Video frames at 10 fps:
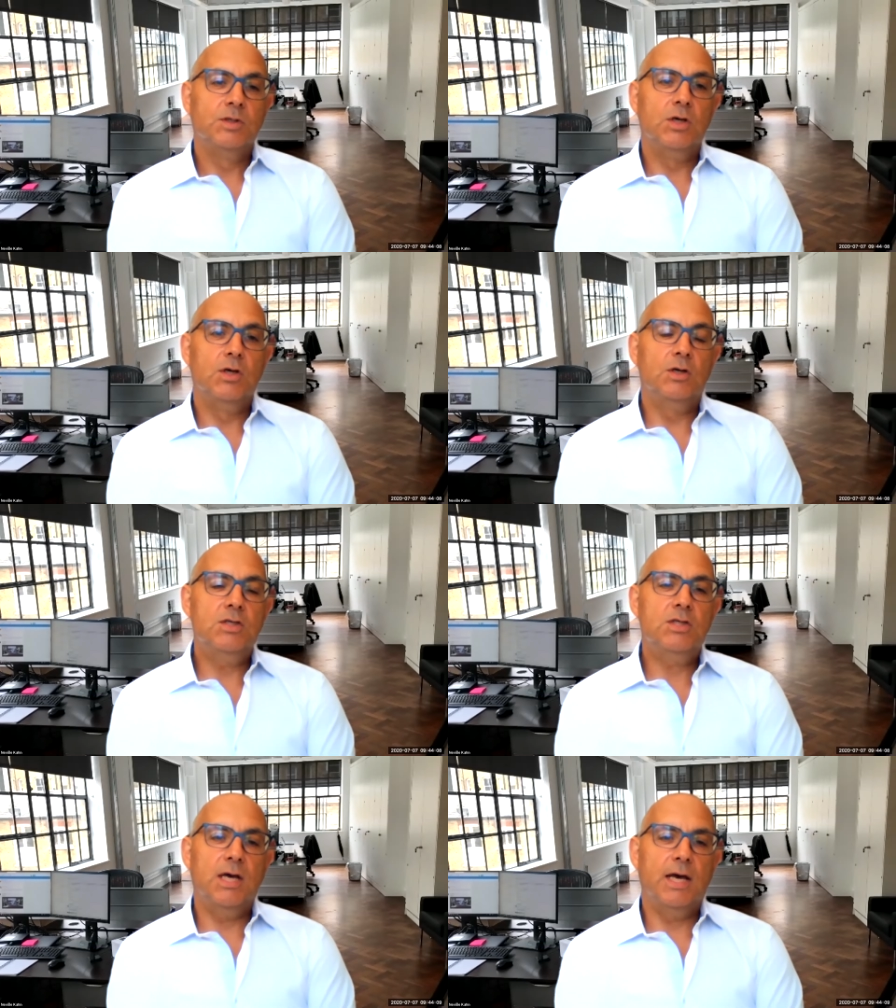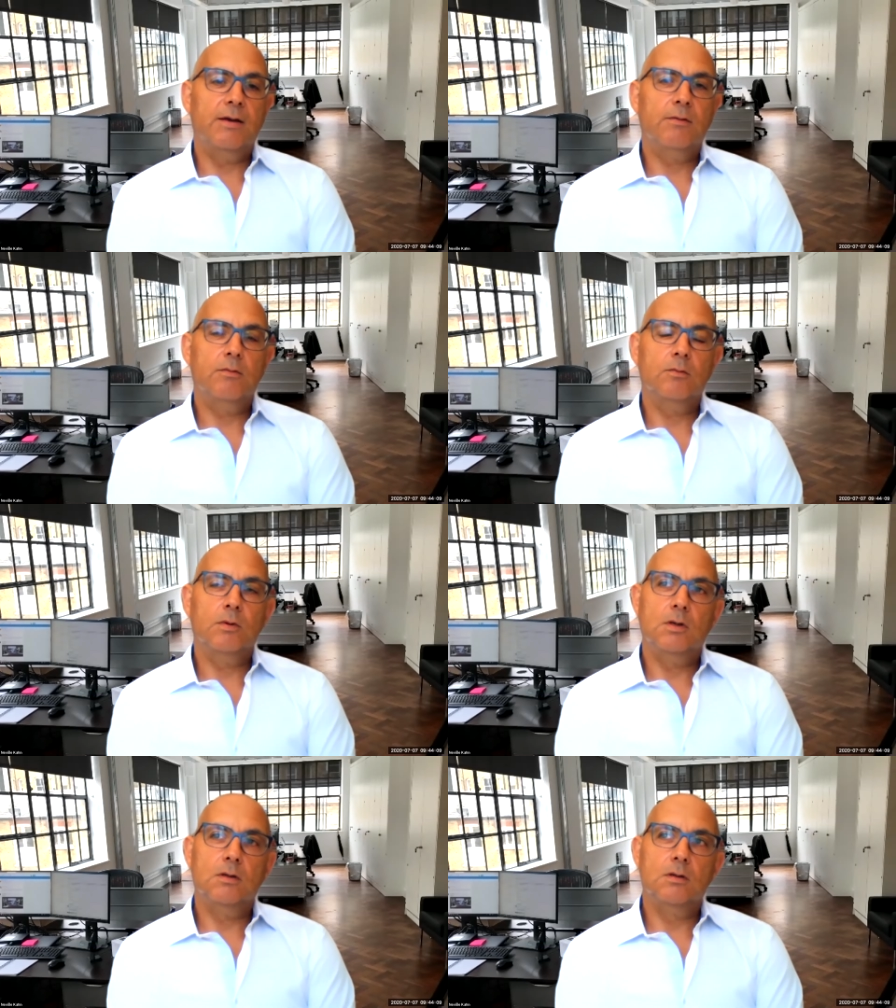you could say,
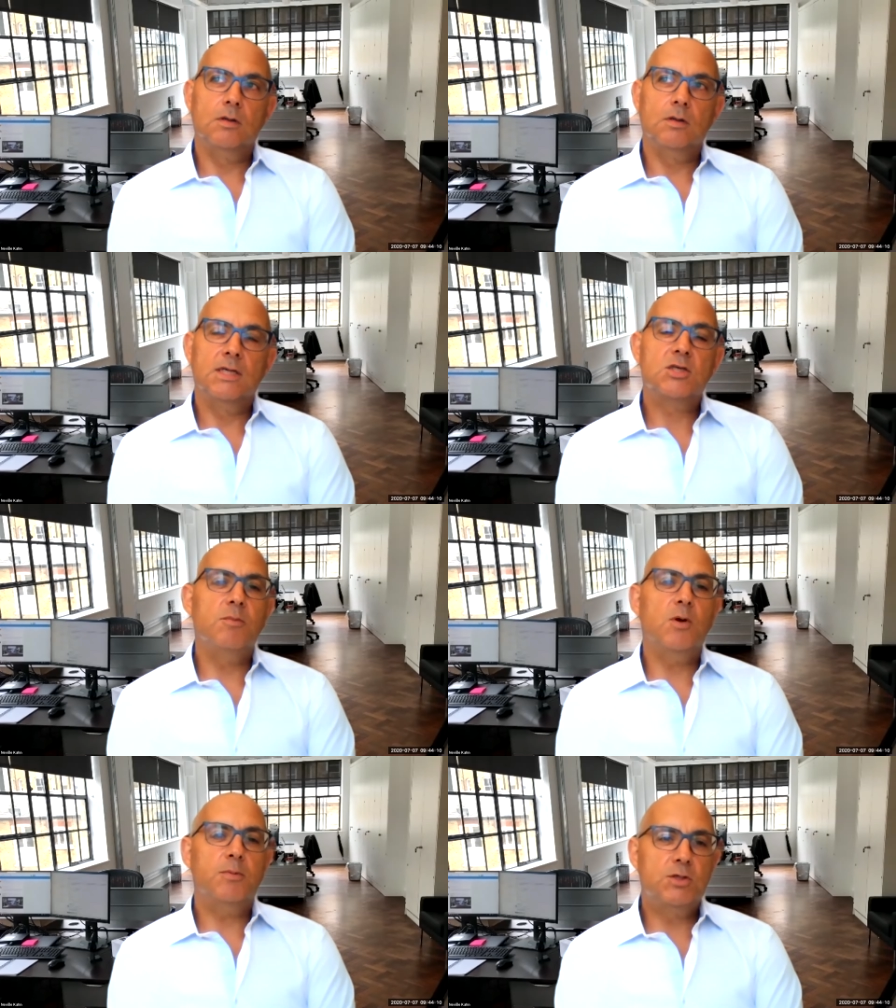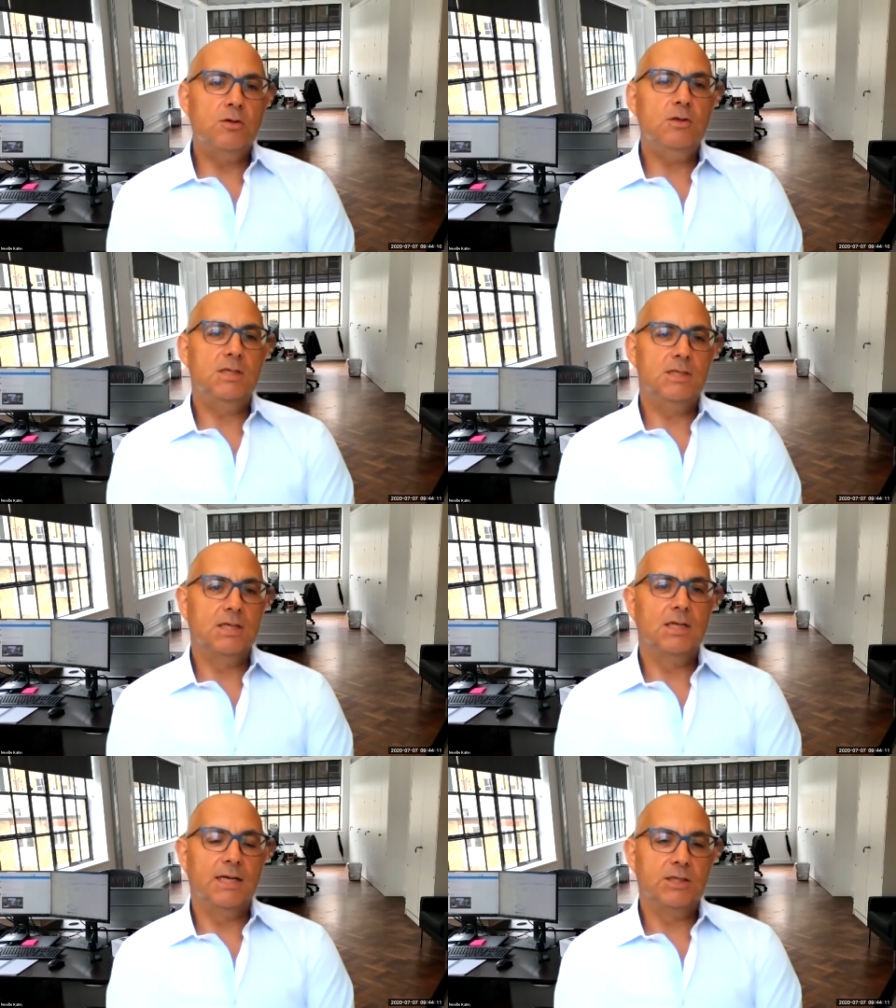well, there's going to be
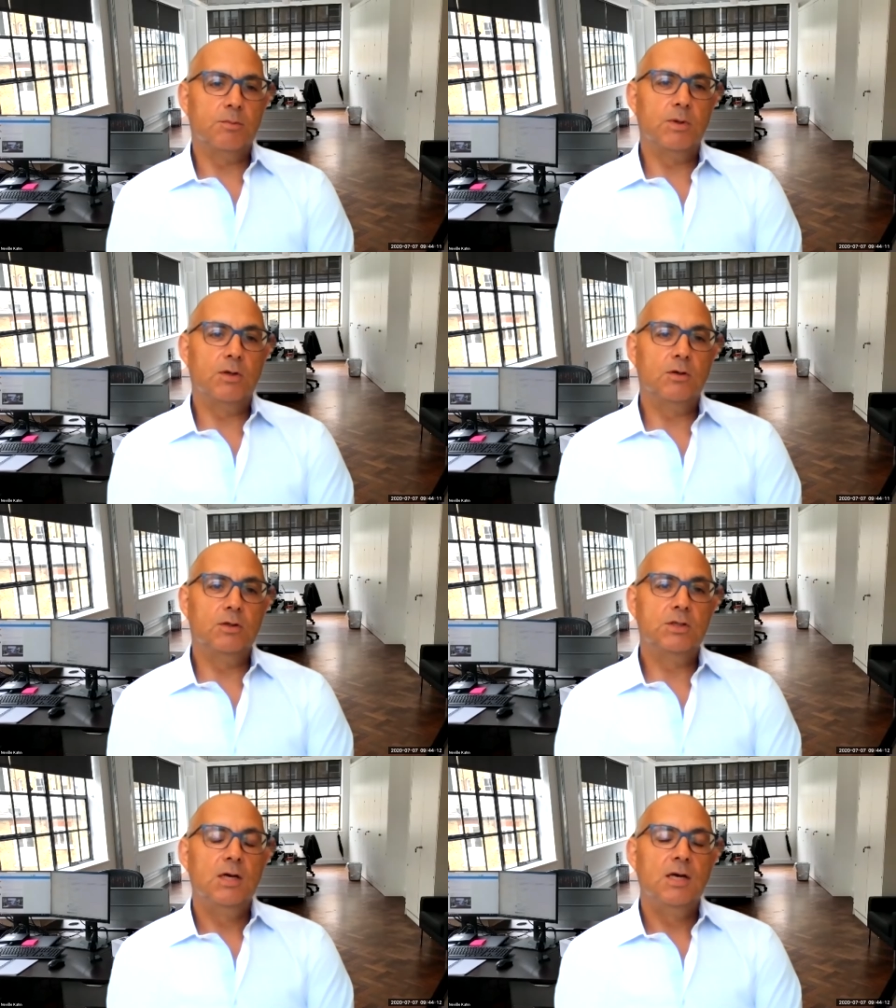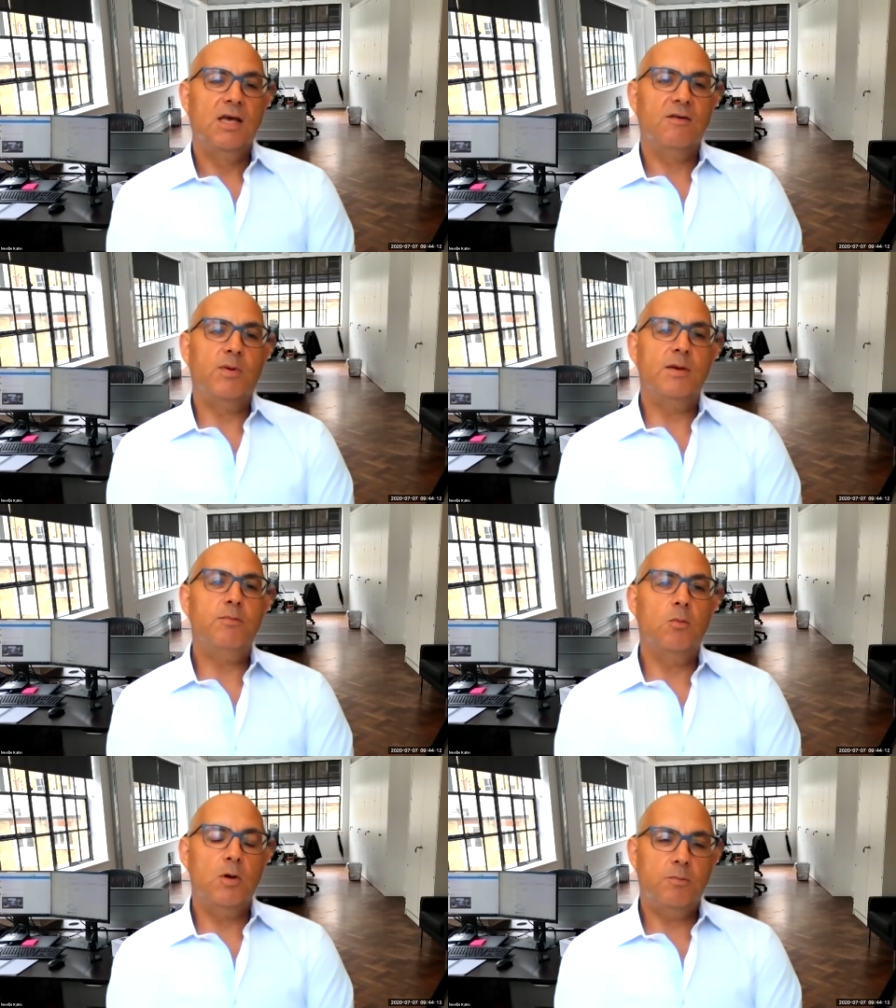opportunities in leisure, because if
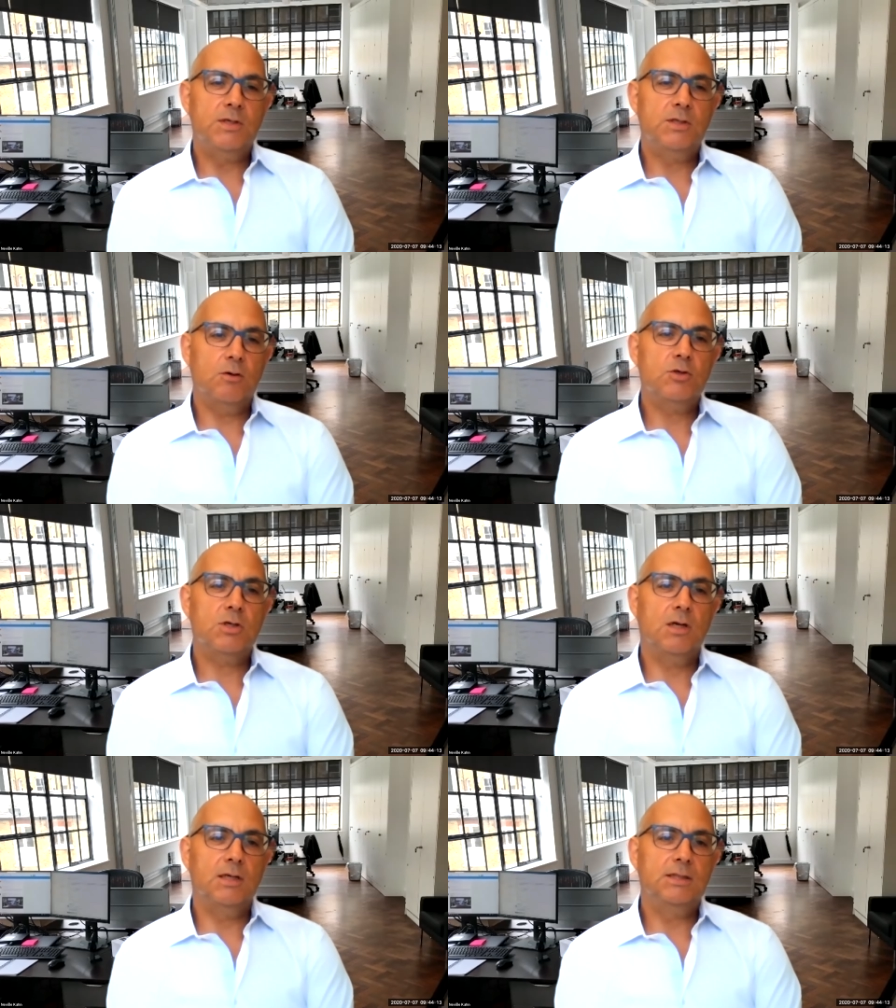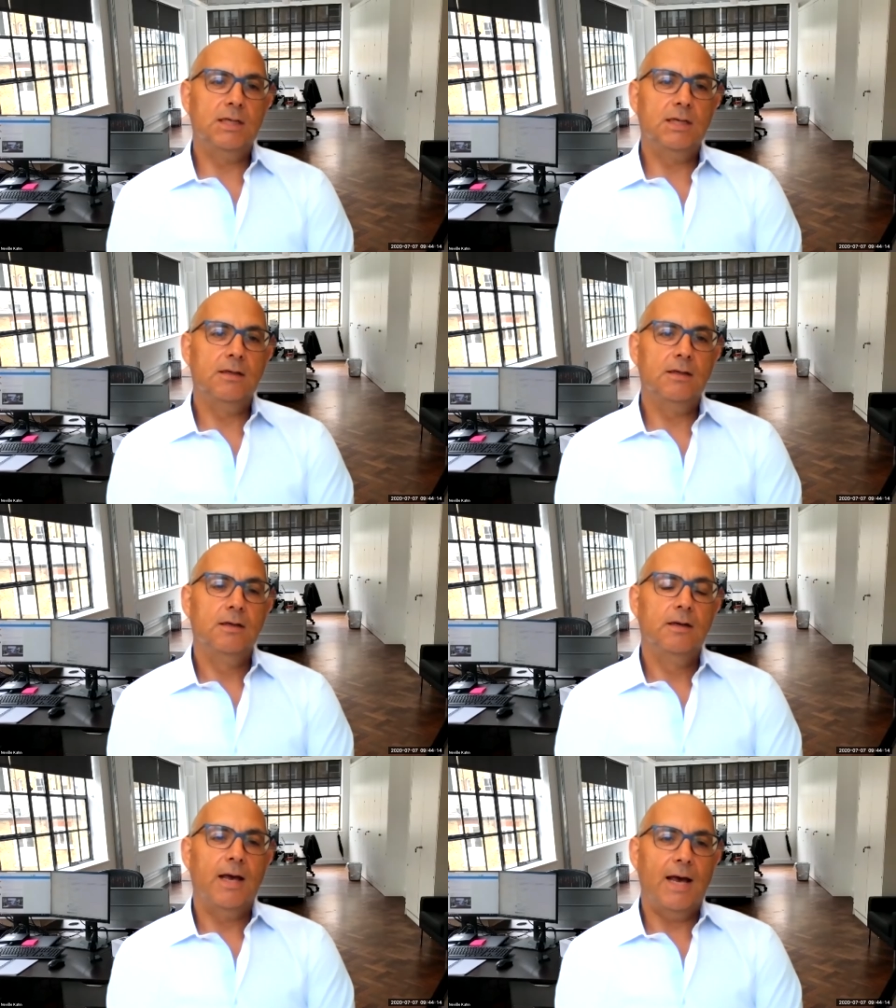people won't be socialising
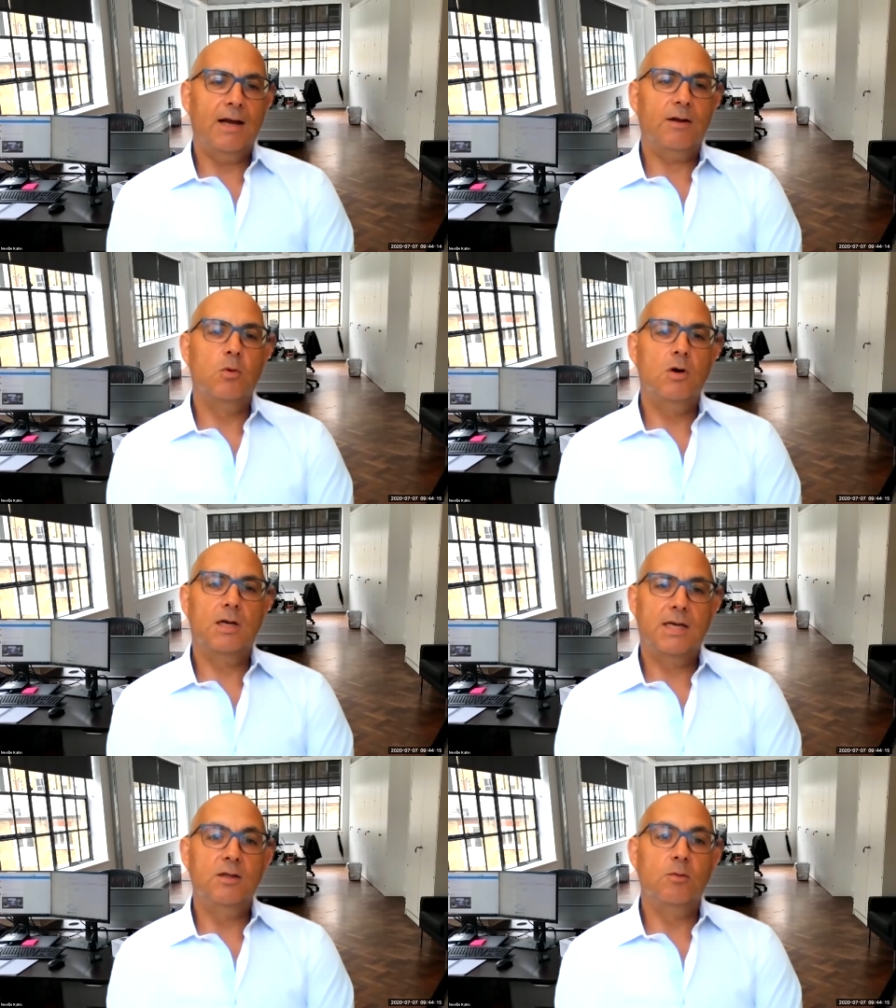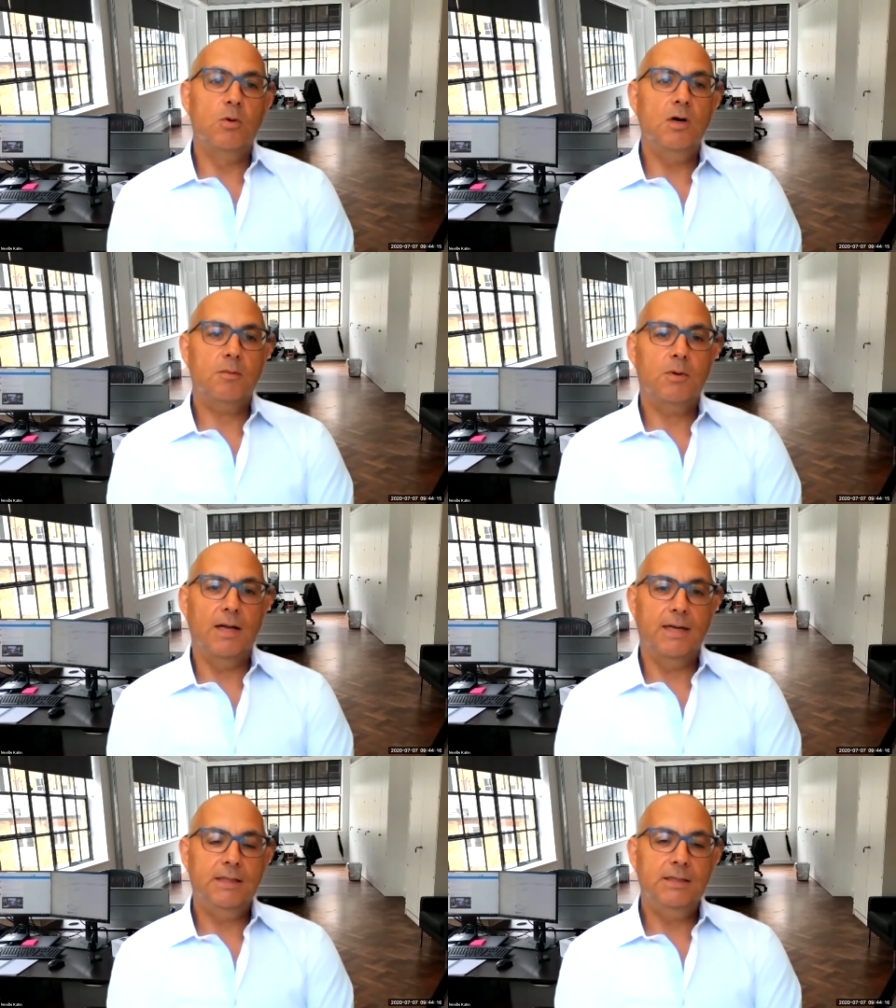at work in the
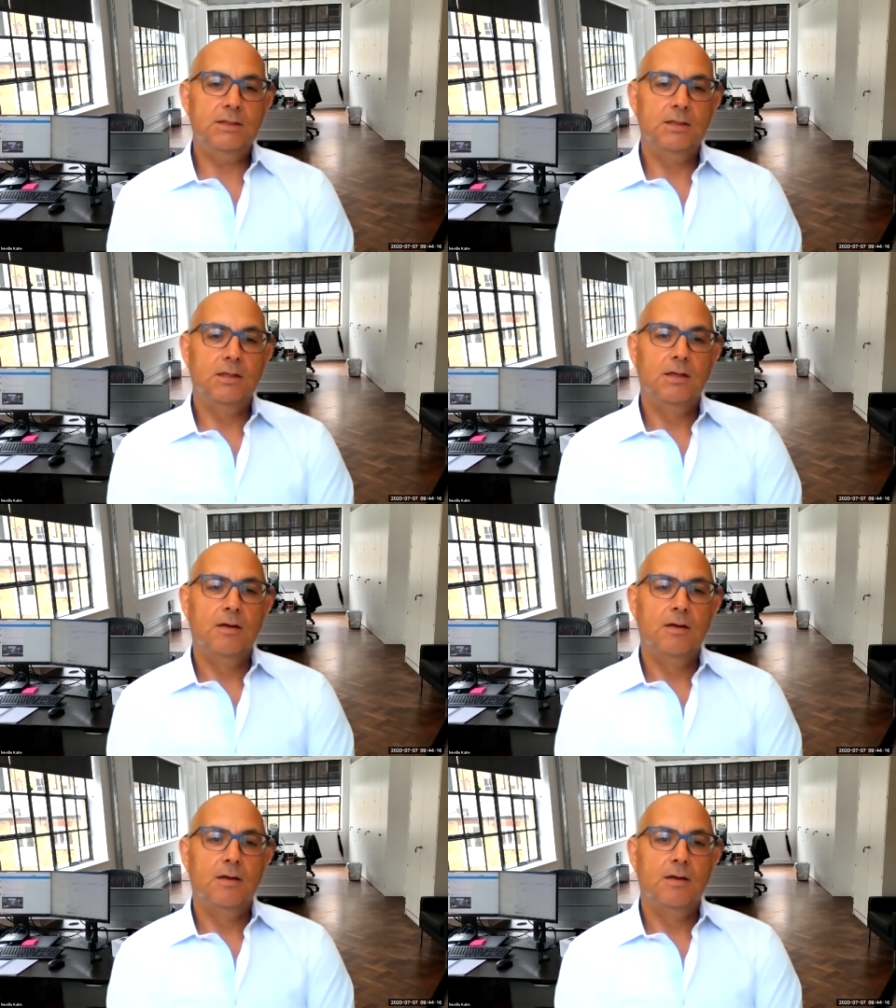workplace,